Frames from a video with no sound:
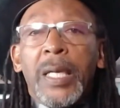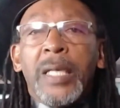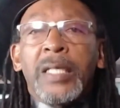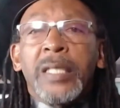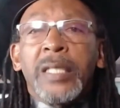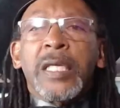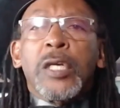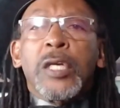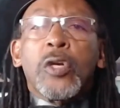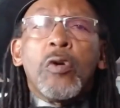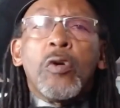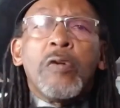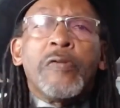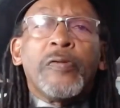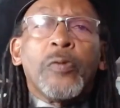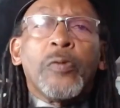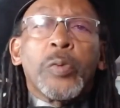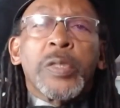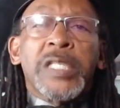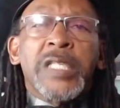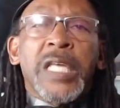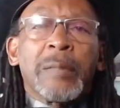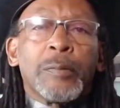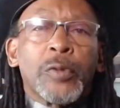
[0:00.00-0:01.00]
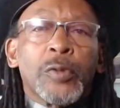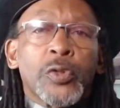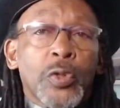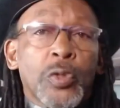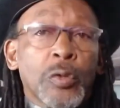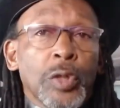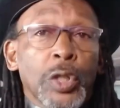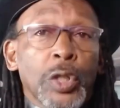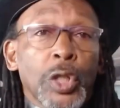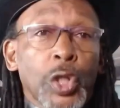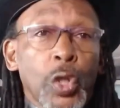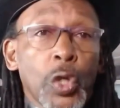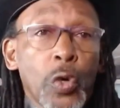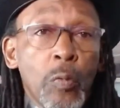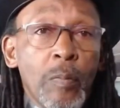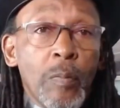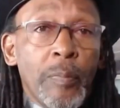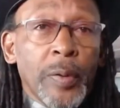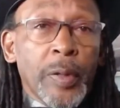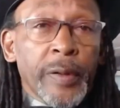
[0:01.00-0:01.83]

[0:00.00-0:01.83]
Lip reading: Sankofa was able to lope